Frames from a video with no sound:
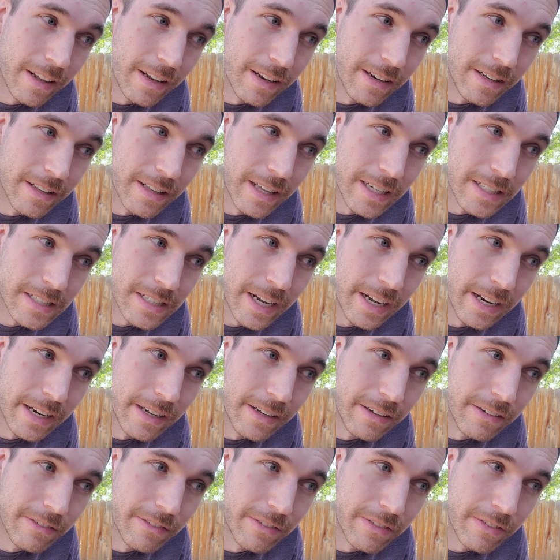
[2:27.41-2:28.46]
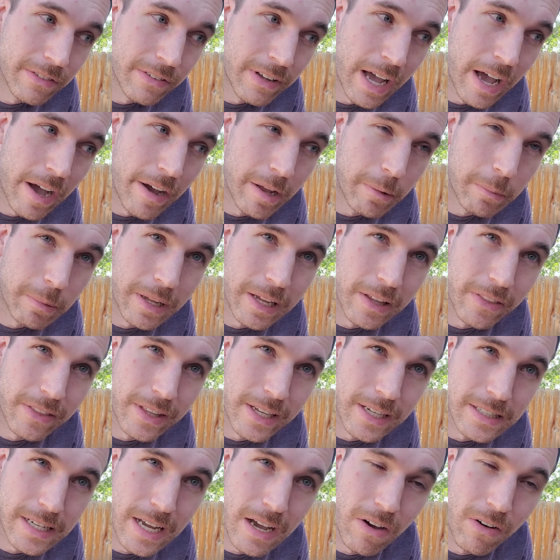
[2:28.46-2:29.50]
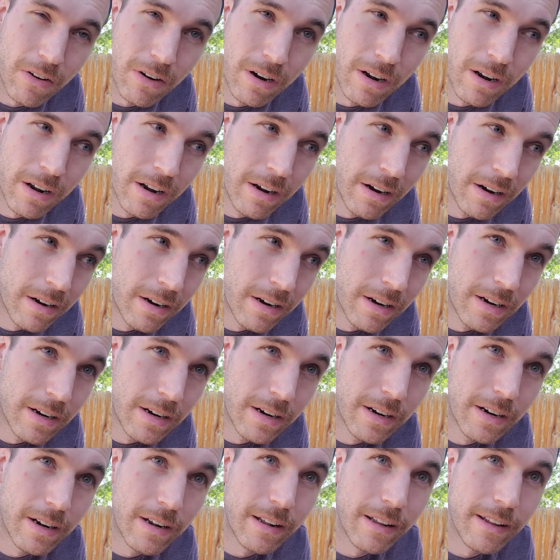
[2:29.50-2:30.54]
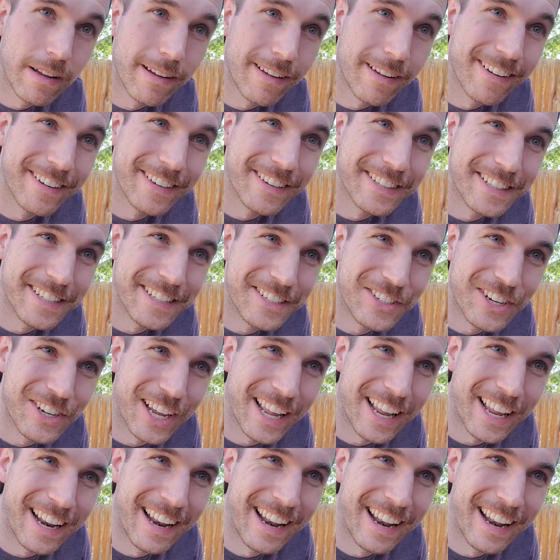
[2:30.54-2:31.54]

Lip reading: that's kind of how I plan things out. Here's the chicken.